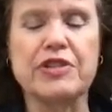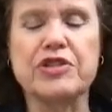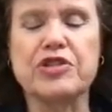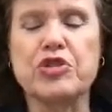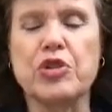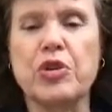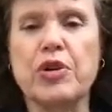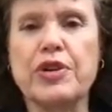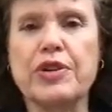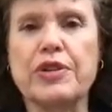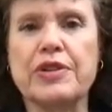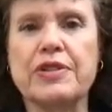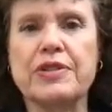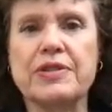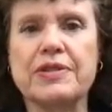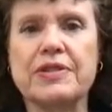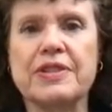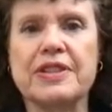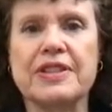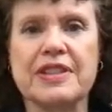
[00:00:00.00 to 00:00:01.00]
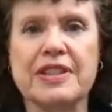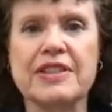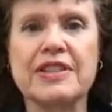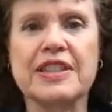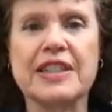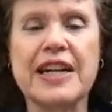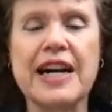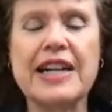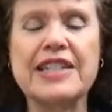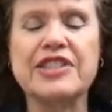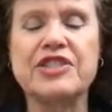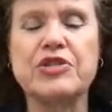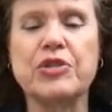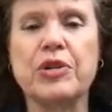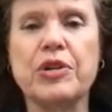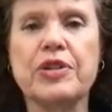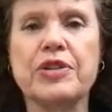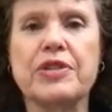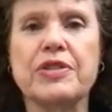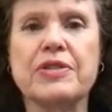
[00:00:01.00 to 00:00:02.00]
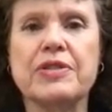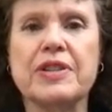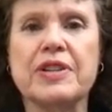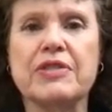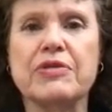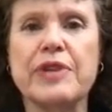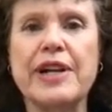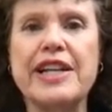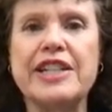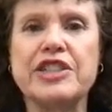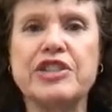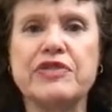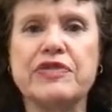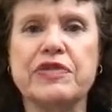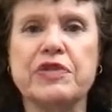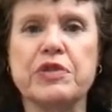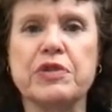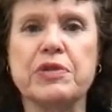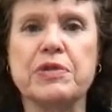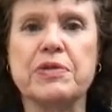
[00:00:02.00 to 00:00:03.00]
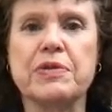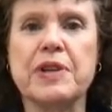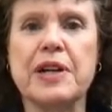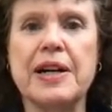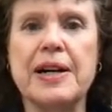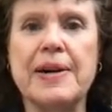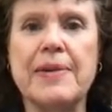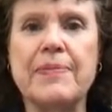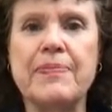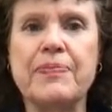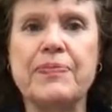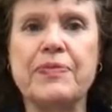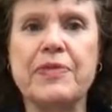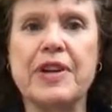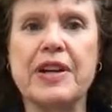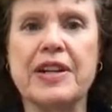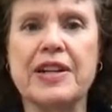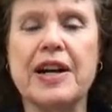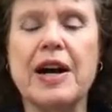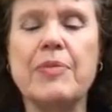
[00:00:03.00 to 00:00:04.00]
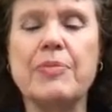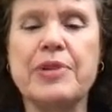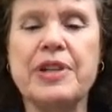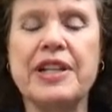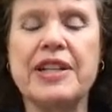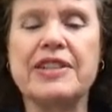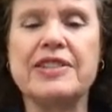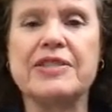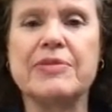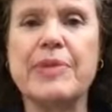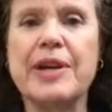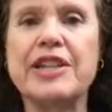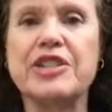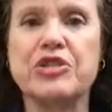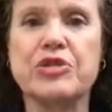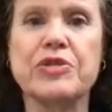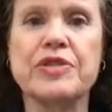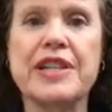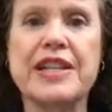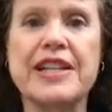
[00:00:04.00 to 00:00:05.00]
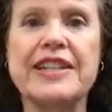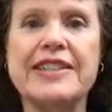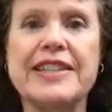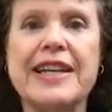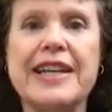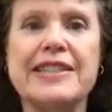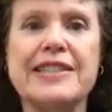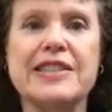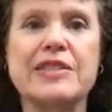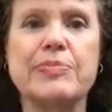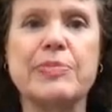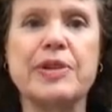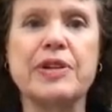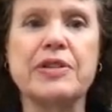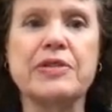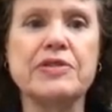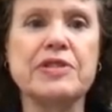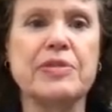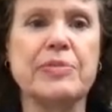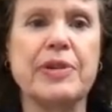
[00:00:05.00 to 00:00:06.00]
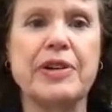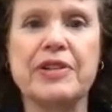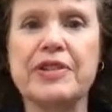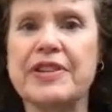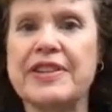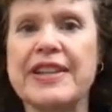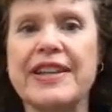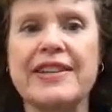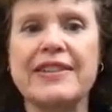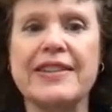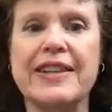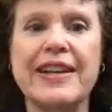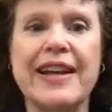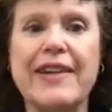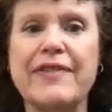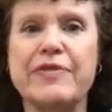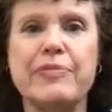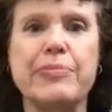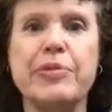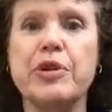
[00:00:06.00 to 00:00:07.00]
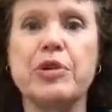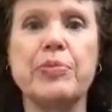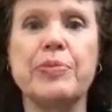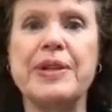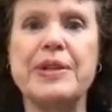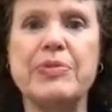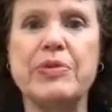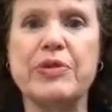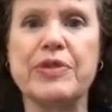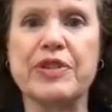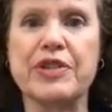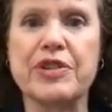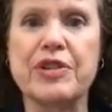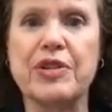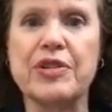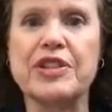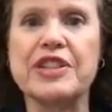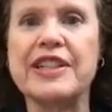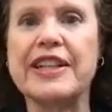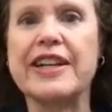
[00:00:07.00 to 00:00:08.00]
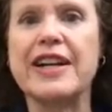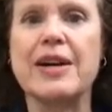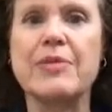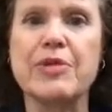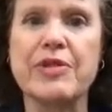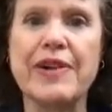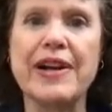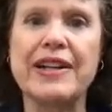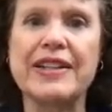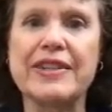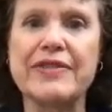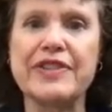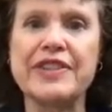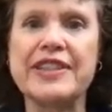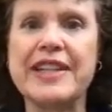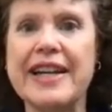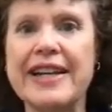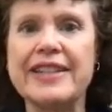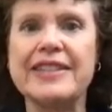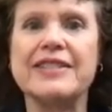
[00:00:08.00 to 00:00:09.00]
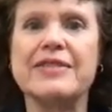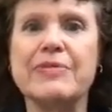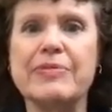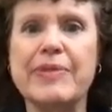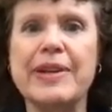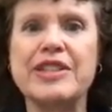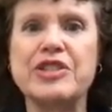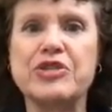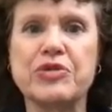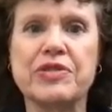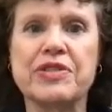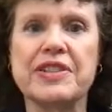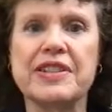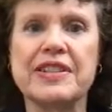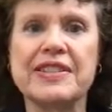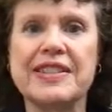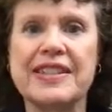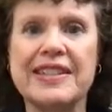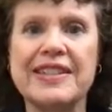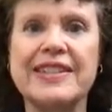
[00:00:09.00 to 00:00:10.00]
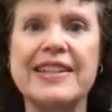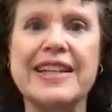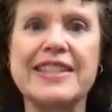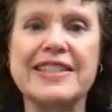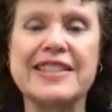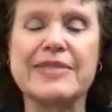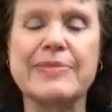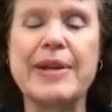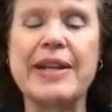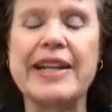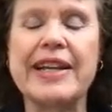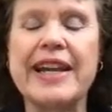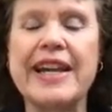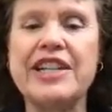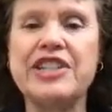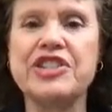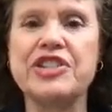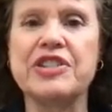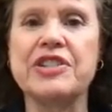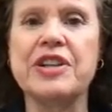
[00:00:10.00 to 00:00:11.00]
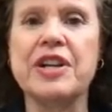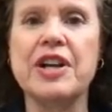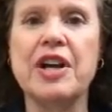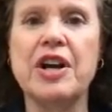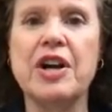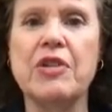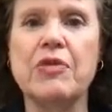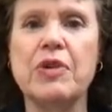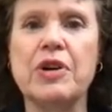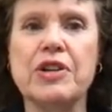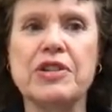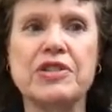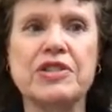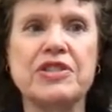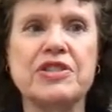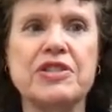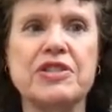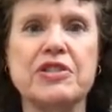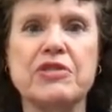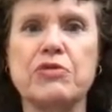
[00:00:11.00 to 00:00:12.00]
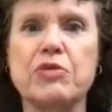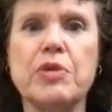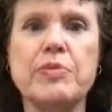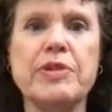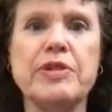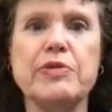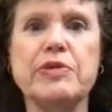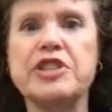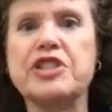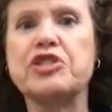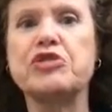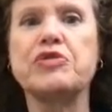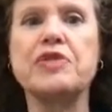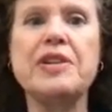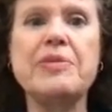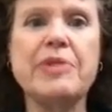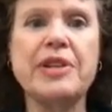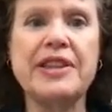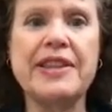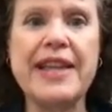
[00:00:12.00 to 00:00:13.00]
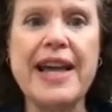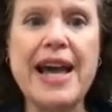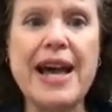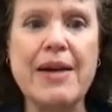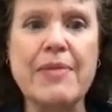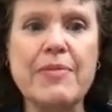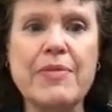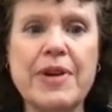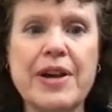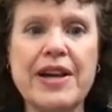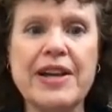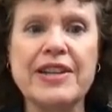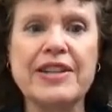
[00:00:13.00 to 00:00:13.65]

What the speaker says: daughter, the guy's daughter, arranged for a company to make sure that he takes his pills. Apparently they have pill people, they're called, and they come around every day and make sure that he takes his medication. Well, the woman would scream at them,